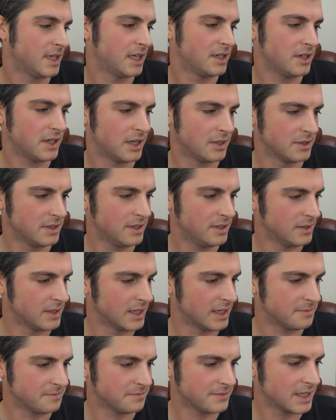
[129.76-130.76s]
don't know how to do
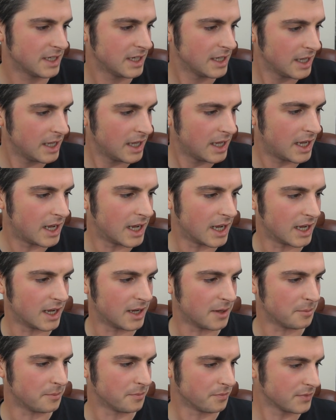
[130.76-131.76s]
that.
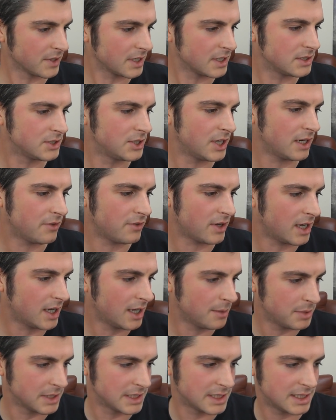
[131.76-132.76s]
Jennifer
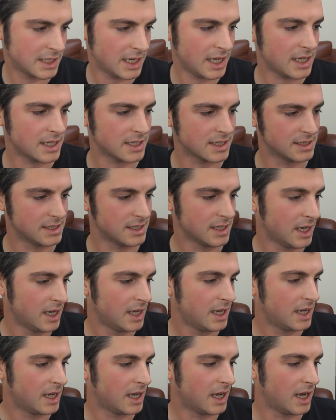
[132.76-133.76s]
Harper says,
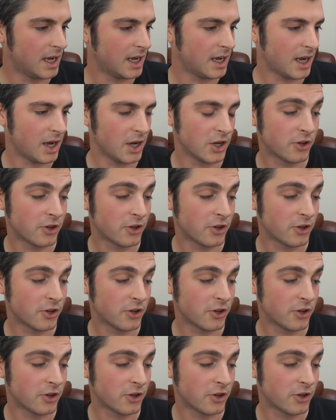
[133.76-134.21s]
I